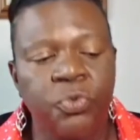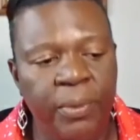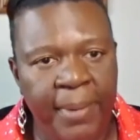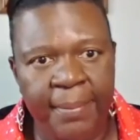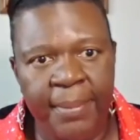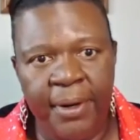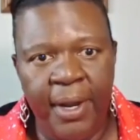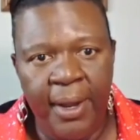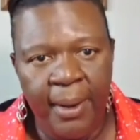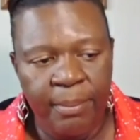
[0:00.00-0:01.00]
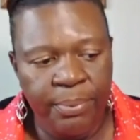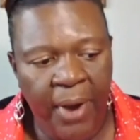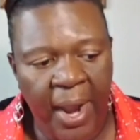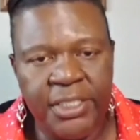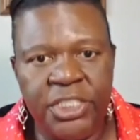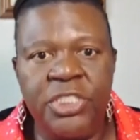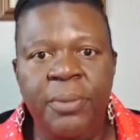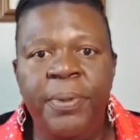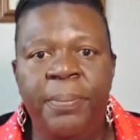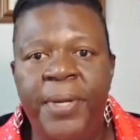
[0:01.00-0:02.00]
Remember, practice
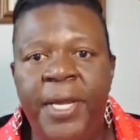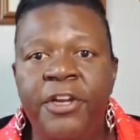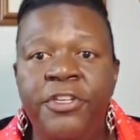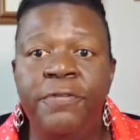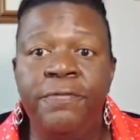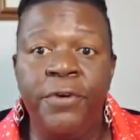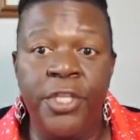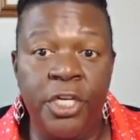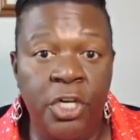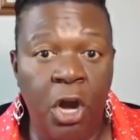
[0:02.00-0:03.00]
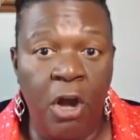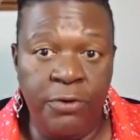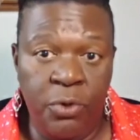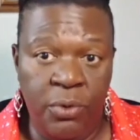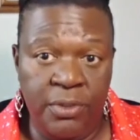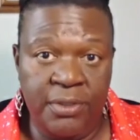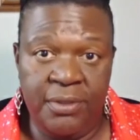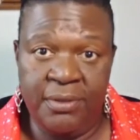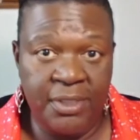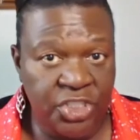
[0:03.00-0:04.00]
should prepare for the golf course.